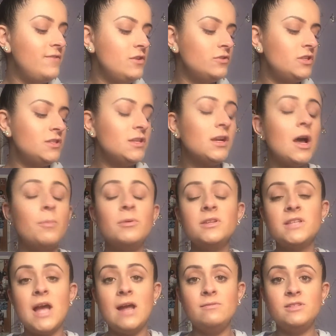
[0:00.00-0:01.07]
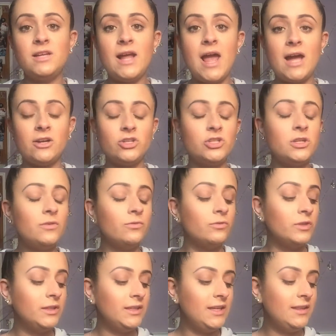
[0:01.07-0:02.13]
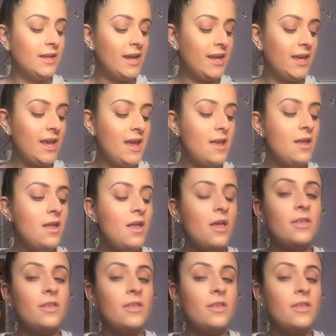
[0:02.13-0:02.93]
used this a couple of times and I actually really like it.